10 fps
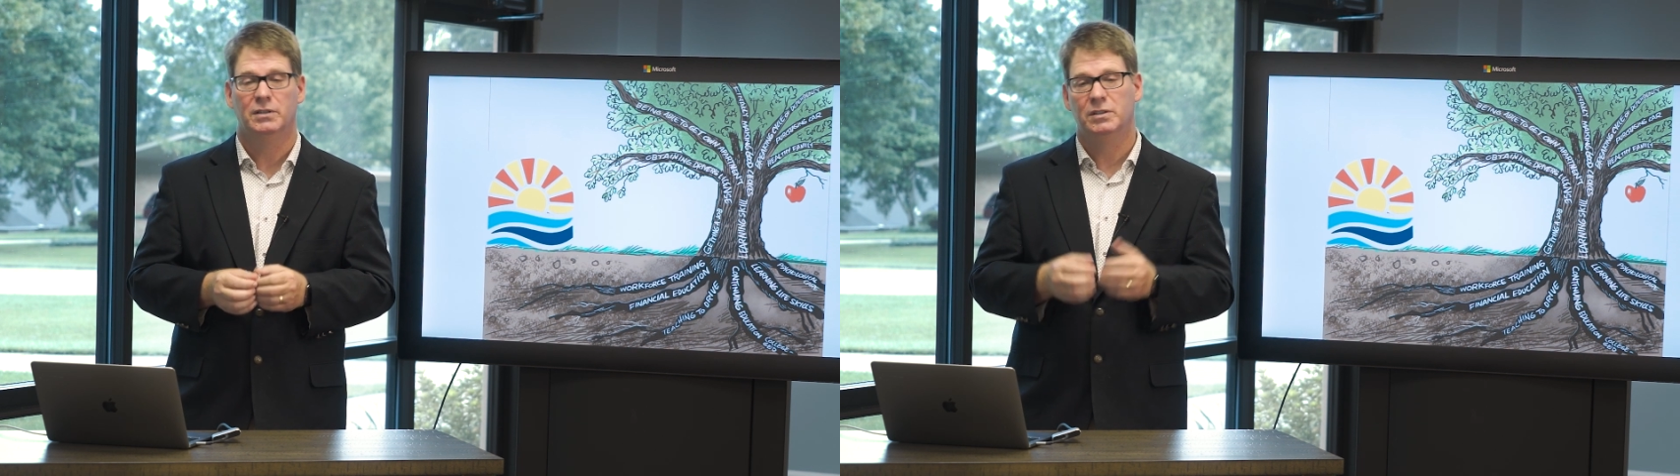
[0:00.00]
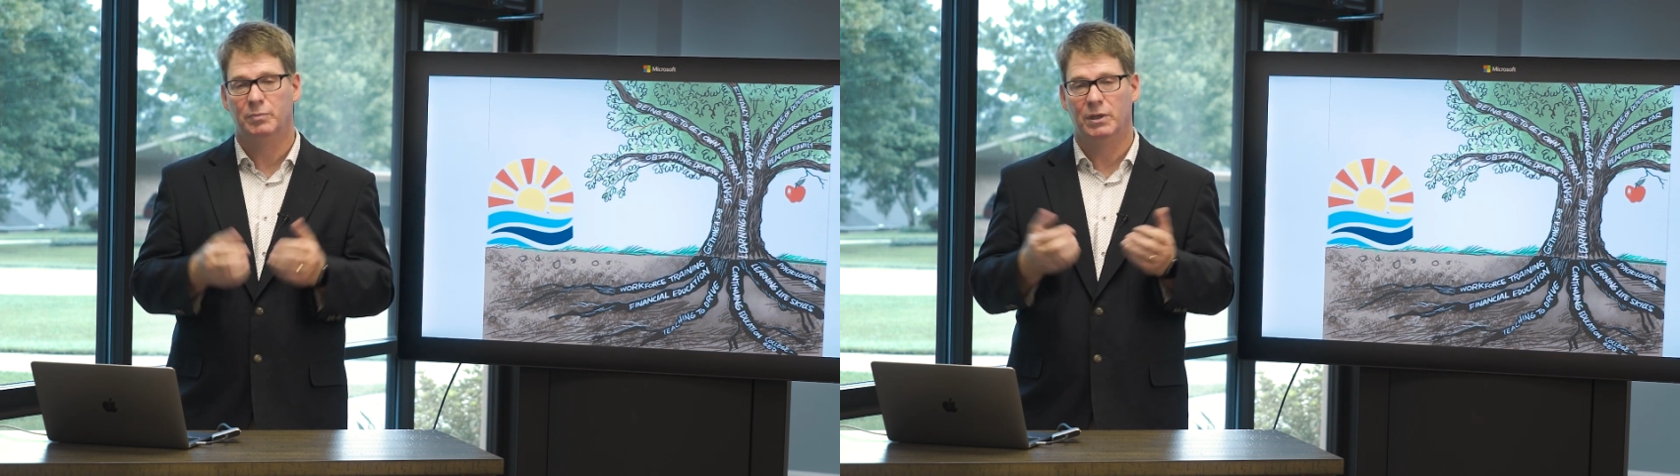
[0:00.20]

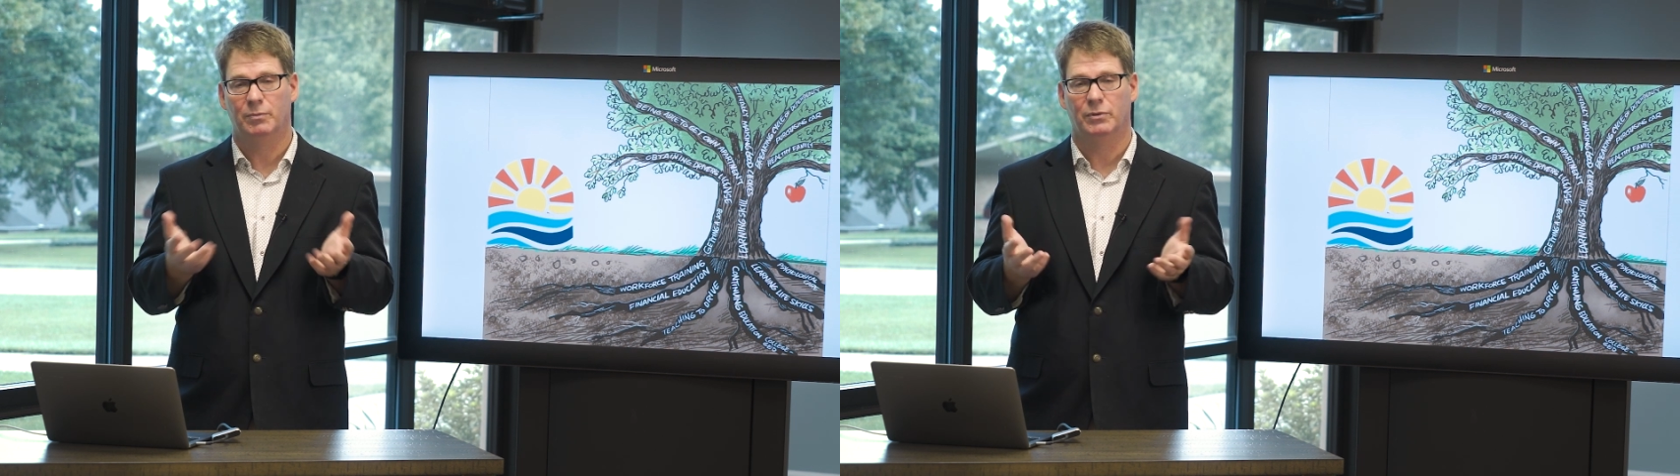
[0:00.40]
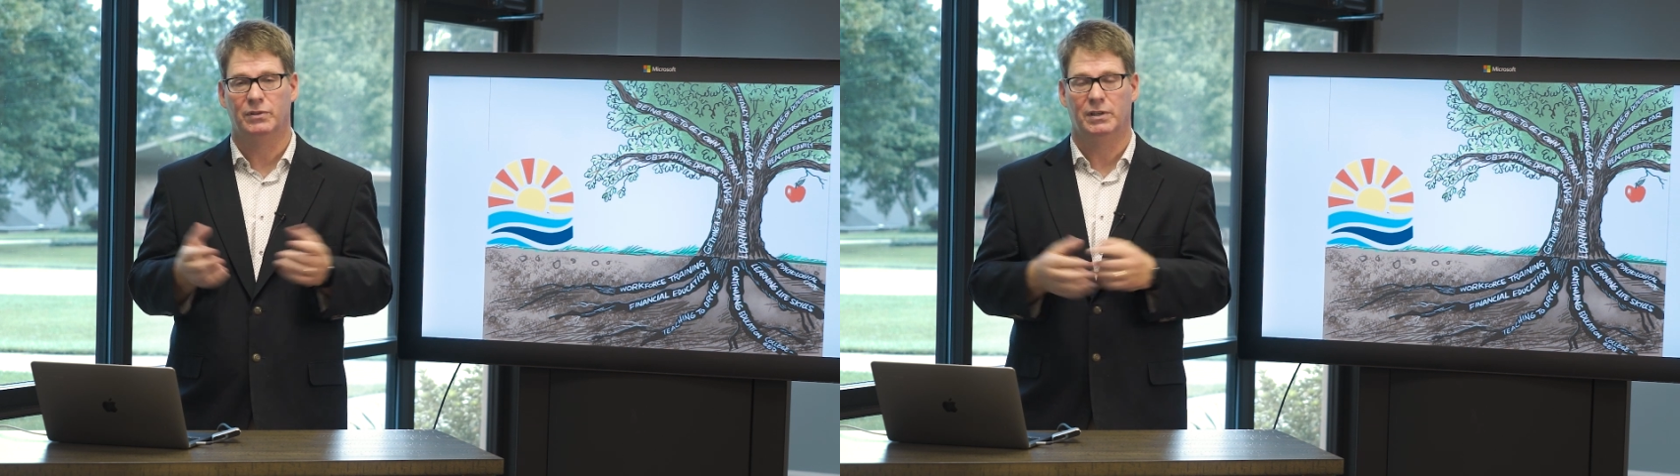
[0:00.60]
to be
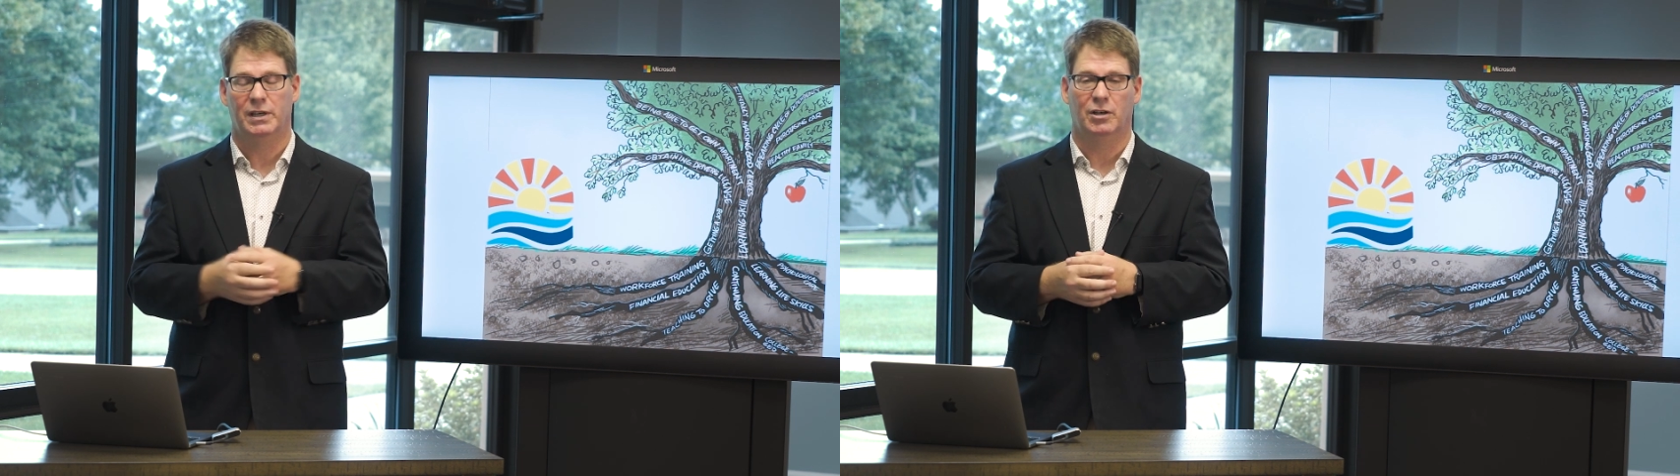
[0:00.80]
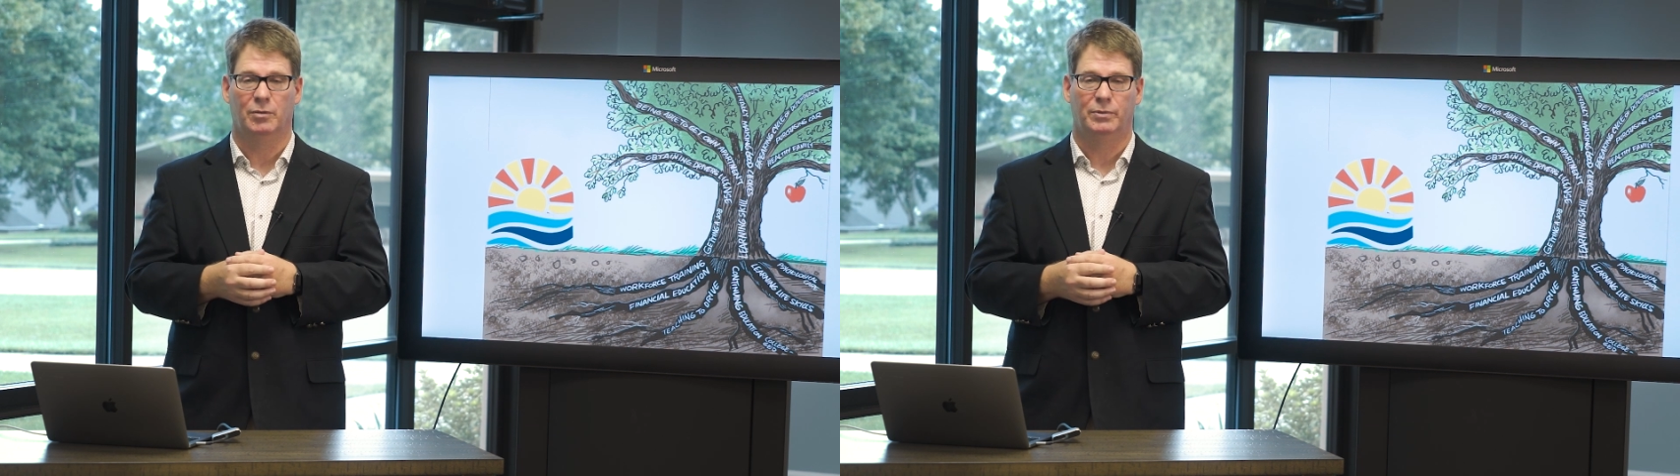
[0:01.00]
able to
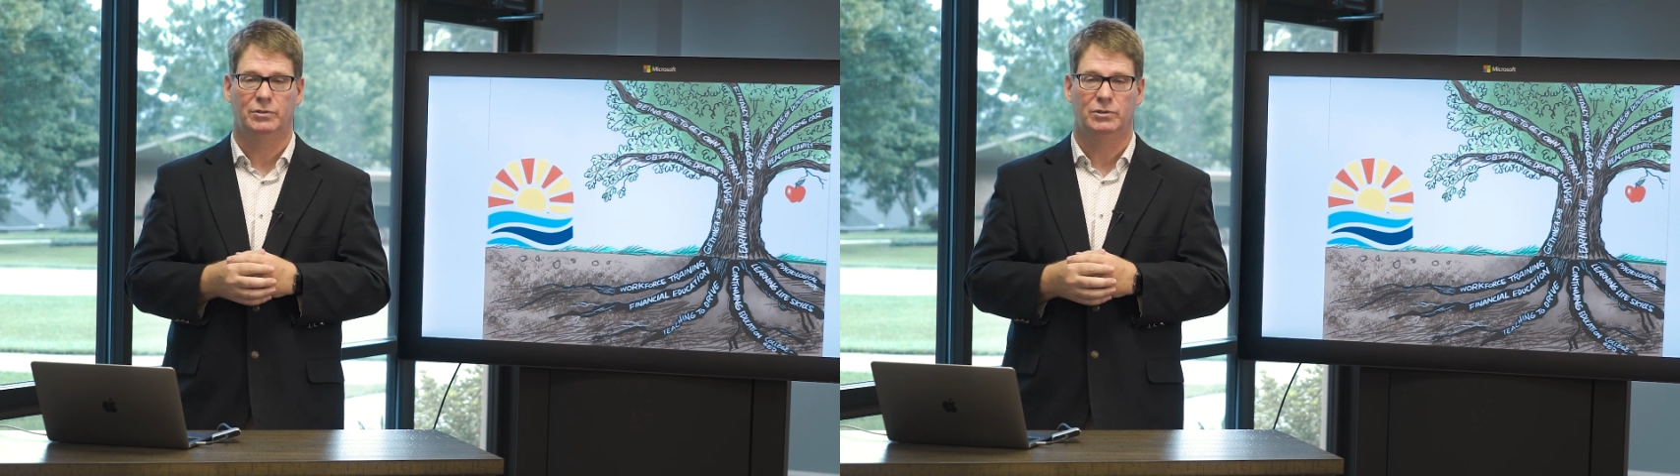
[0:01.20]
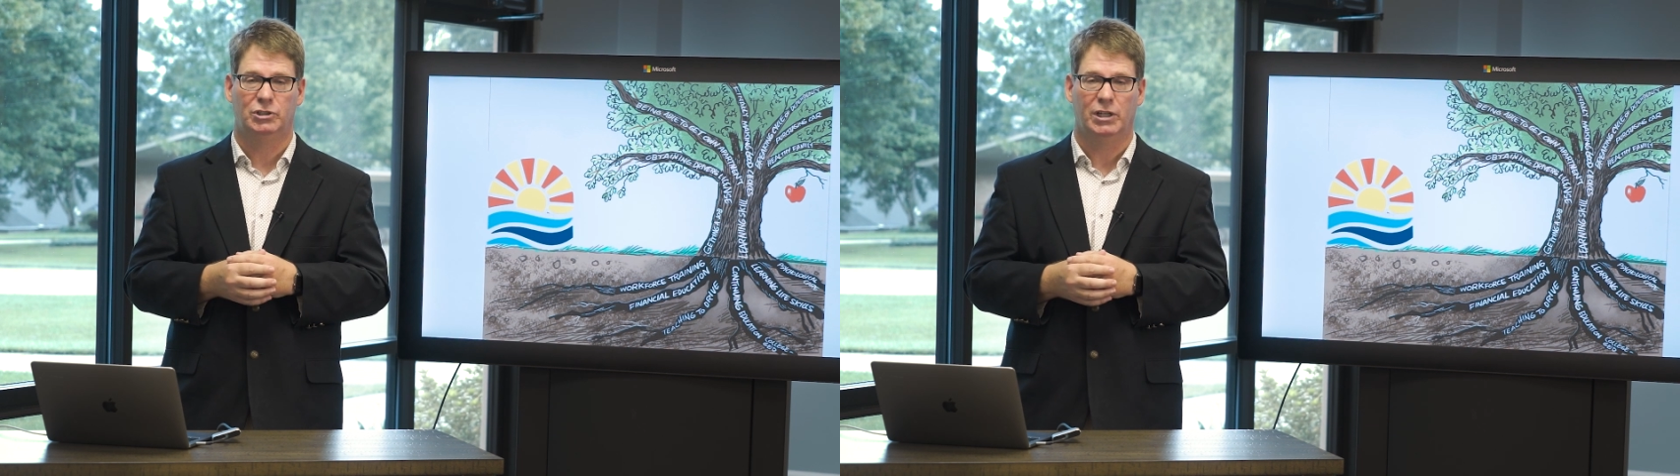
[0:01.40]
help
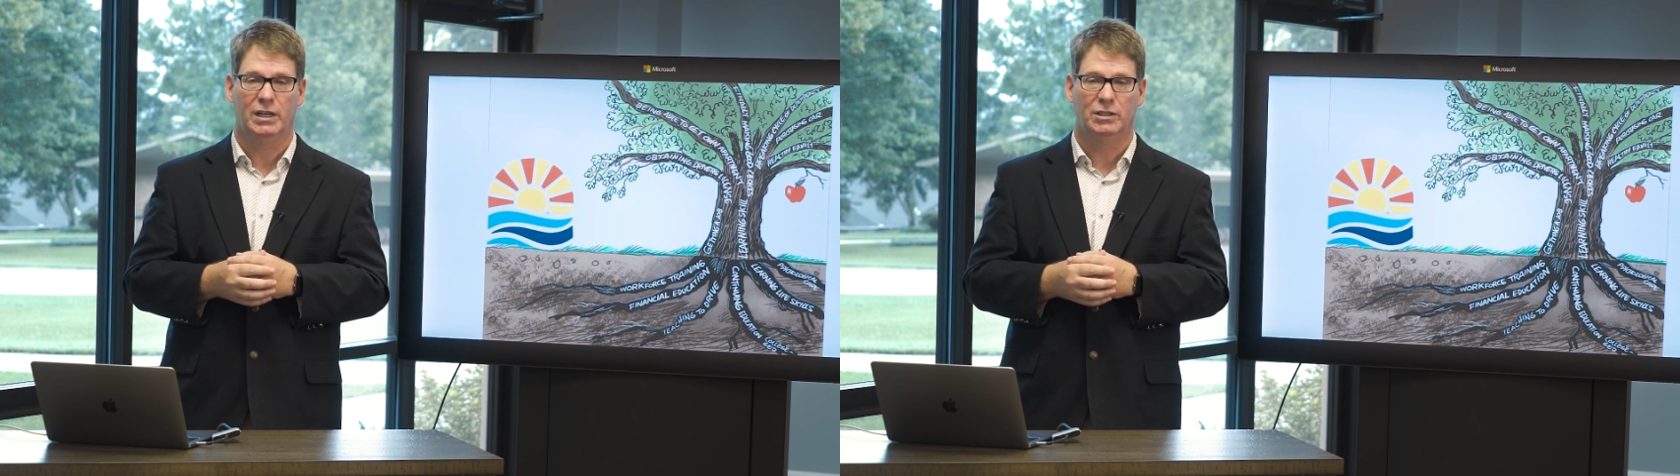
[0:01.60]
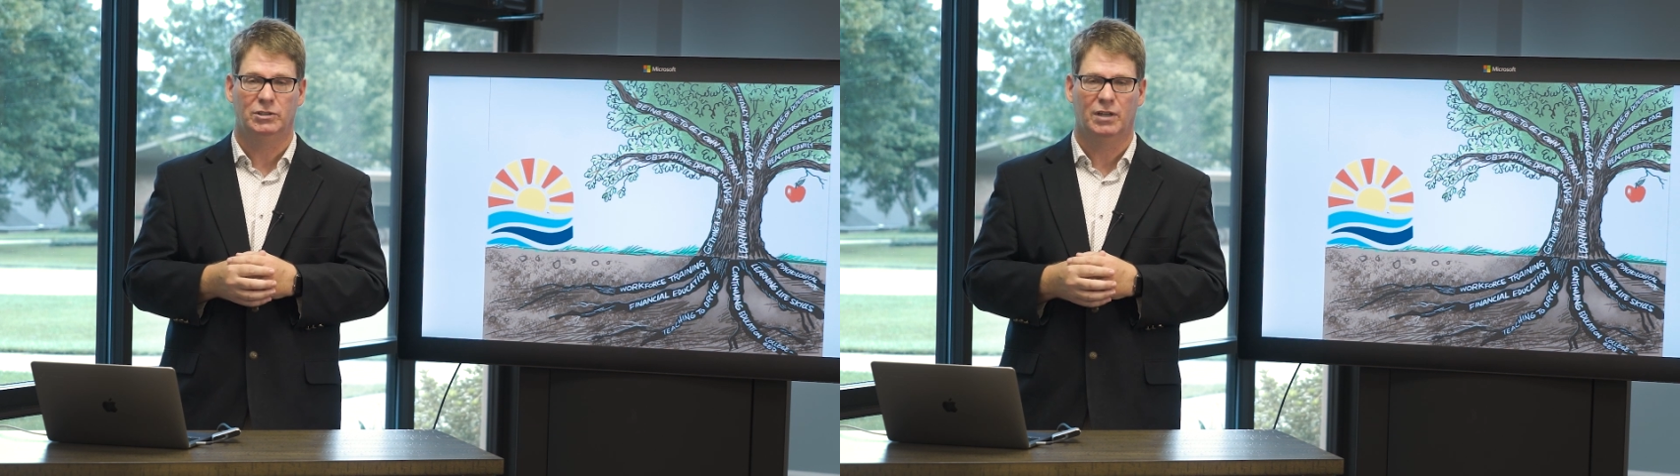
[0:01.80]

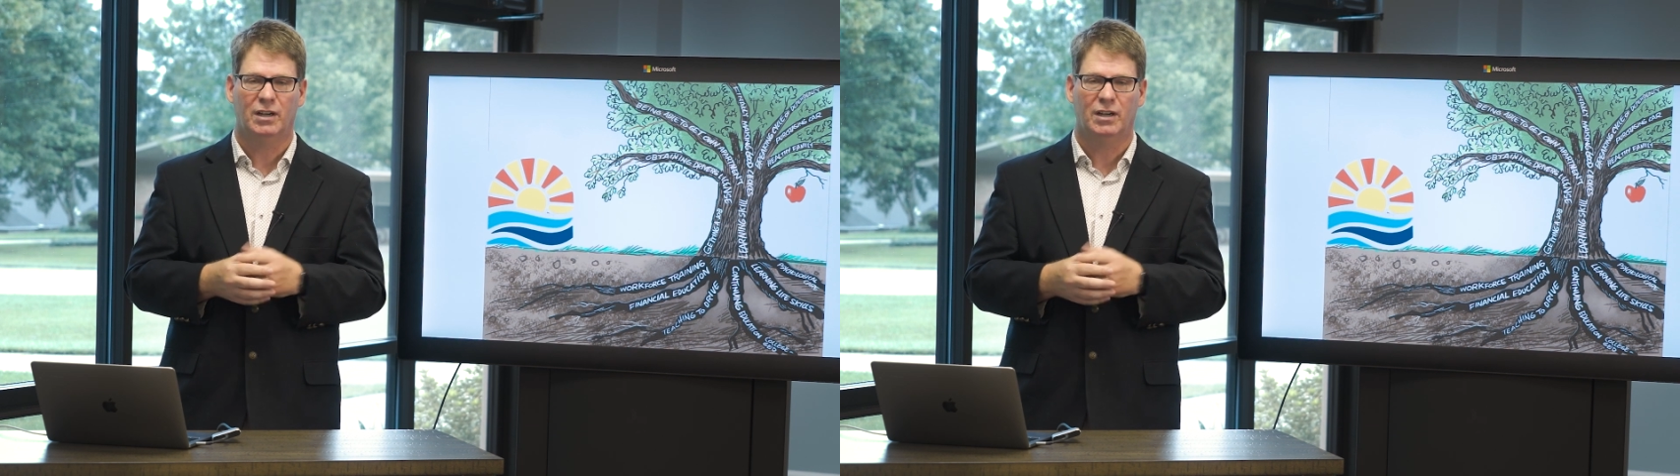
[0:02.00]
change